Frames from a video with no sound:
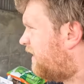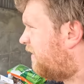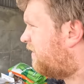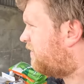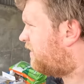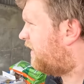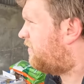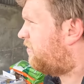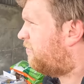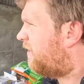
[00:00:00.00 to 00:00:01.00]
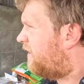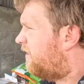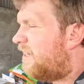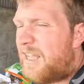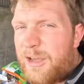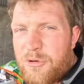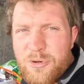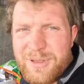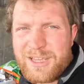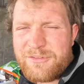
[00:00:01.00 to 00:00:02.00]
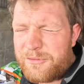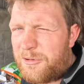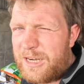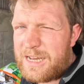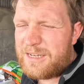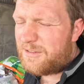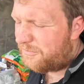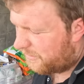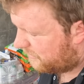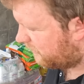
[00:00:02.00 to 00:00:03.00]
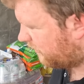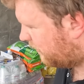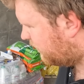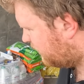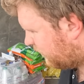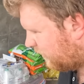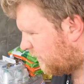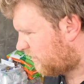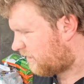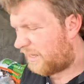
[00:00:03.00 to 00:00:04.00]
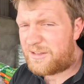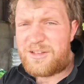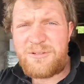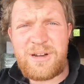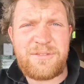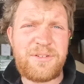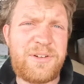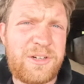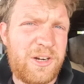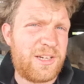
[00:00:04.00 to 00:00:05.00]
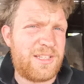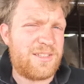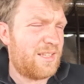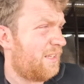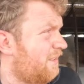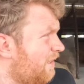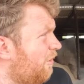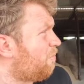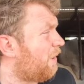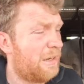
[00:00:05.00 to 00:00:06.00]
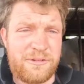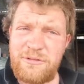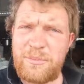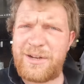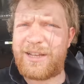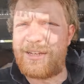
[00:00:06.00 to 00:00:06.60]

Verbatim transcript: then there's the issue with I won't make it from one end of the field to the other so yeah we'll have to figure all these things out but anyways we better